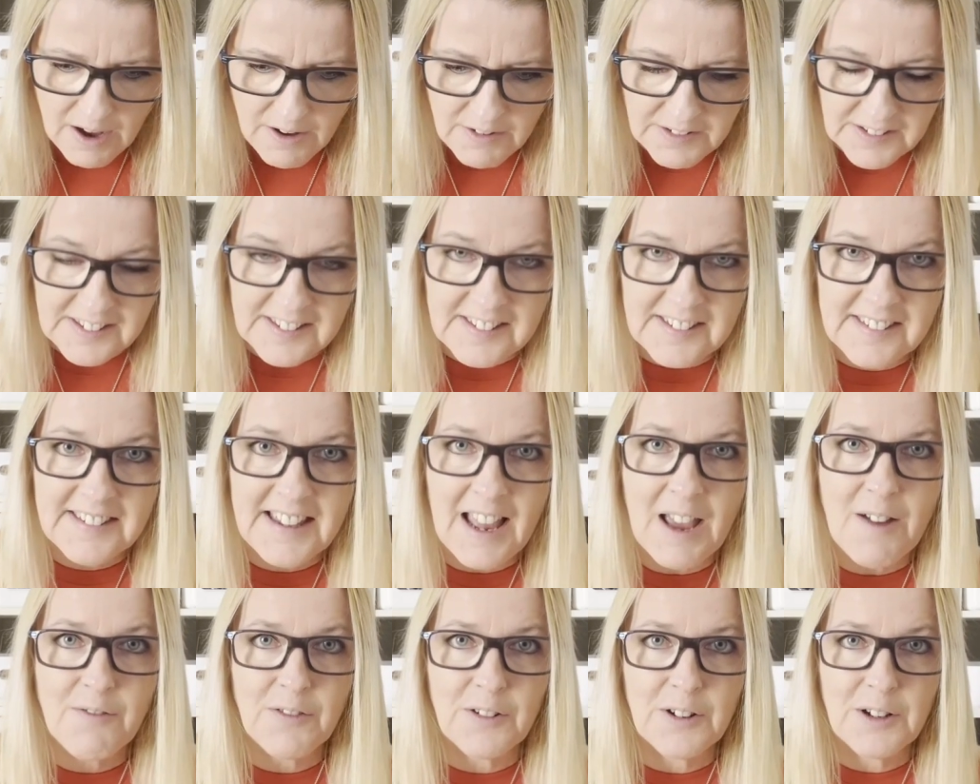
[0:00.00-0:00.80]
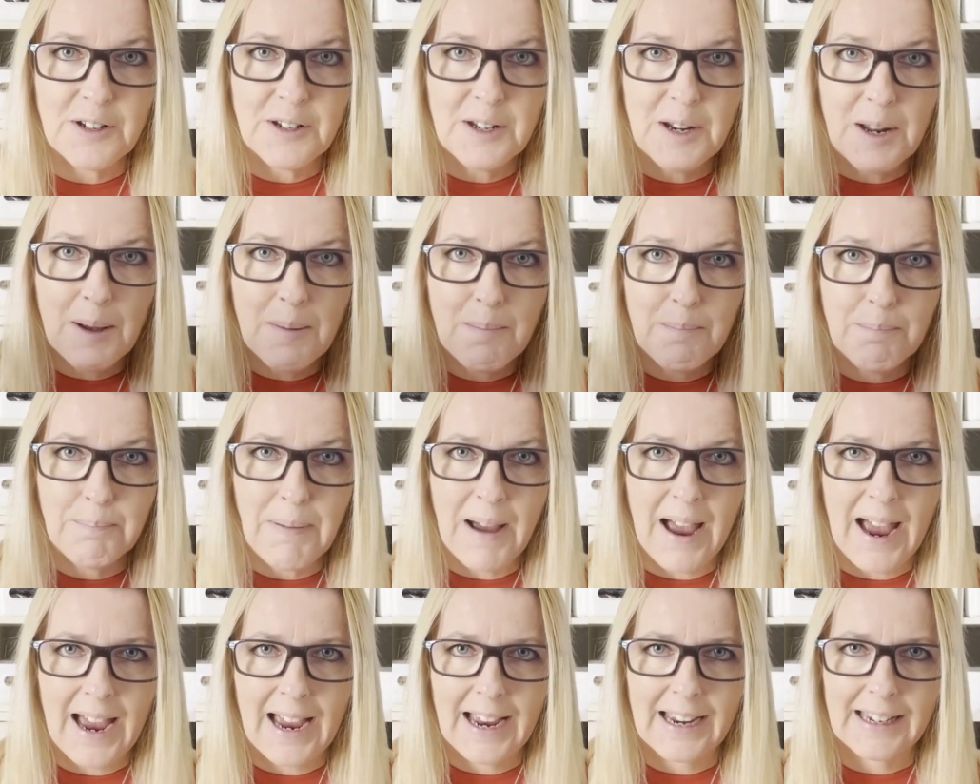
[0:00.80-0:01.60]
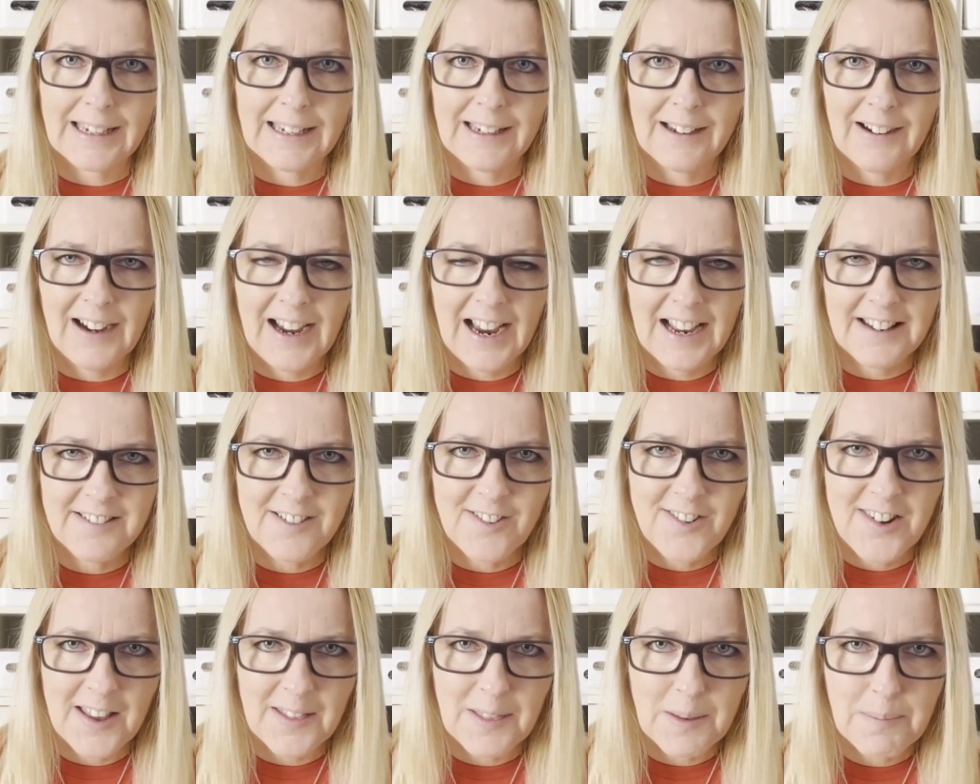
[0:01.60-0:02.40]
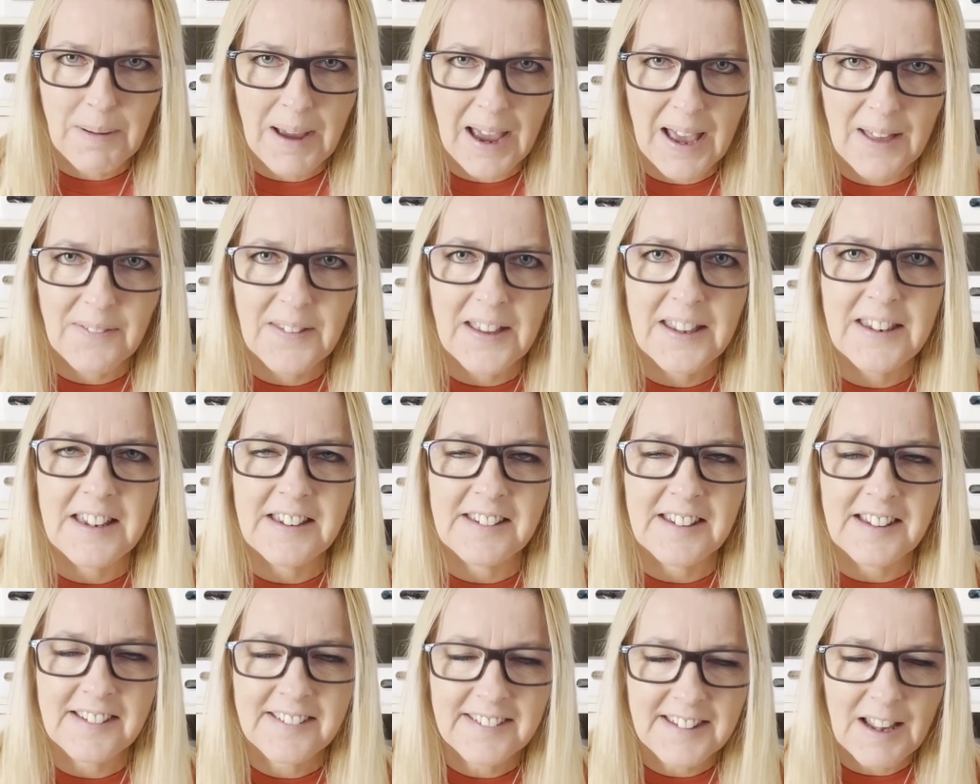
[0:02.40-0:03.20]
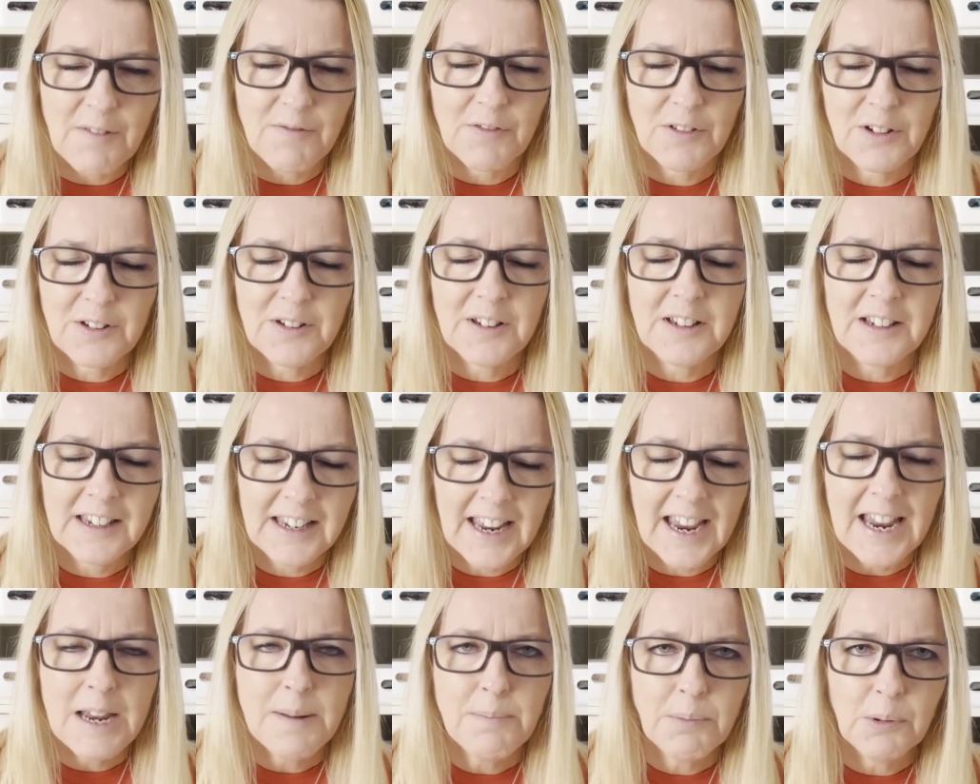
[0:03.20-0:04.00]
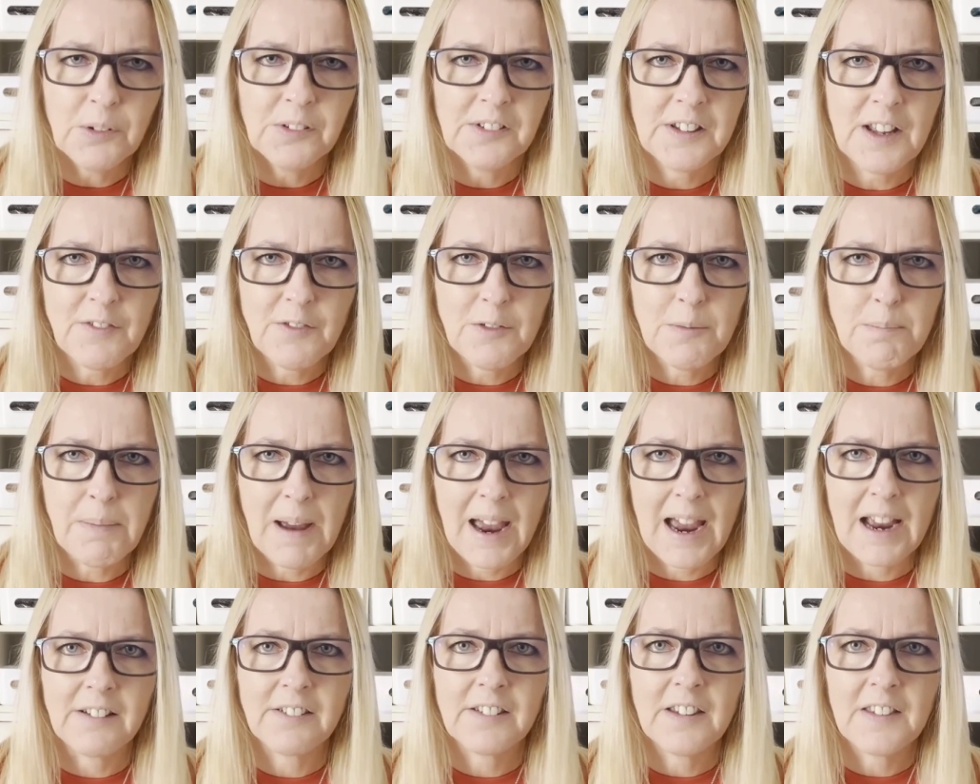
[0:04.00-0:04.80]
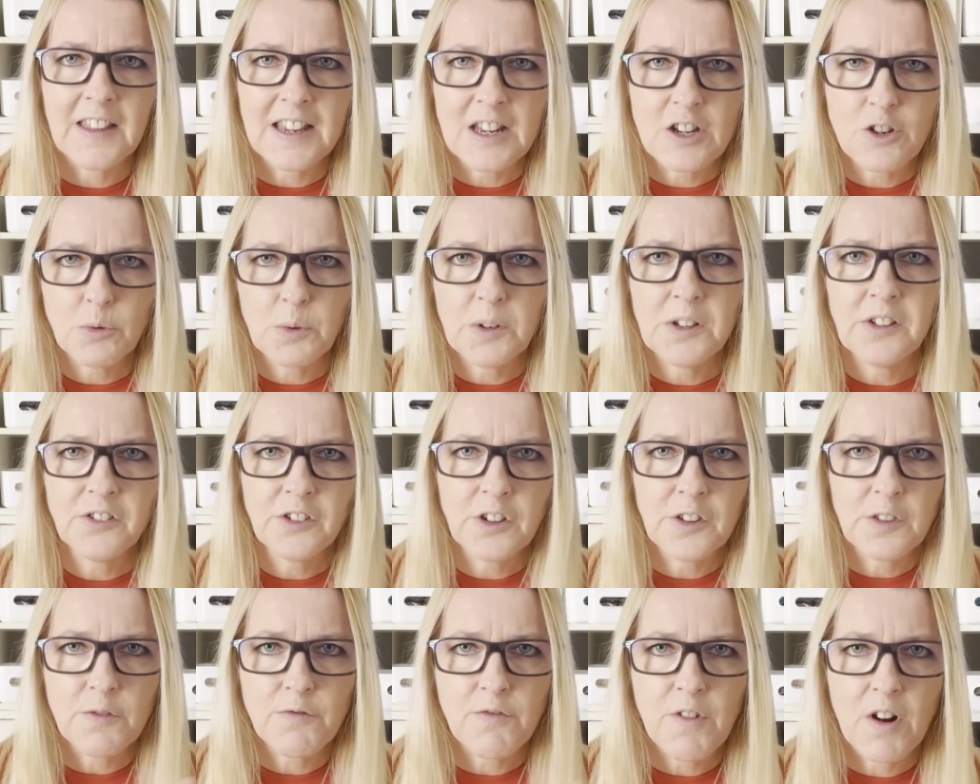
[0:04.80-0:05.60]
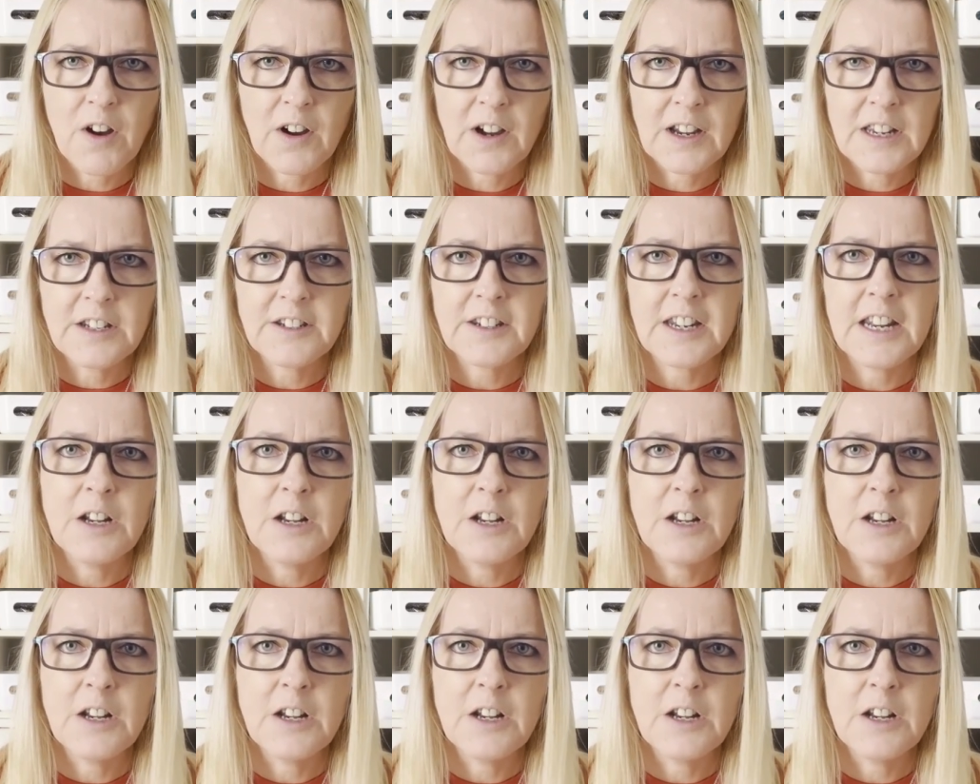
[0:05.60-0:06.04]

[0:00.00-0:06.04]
seven back. I had to check the pattern then. It's a seven, cable seven back. So they twist to the right.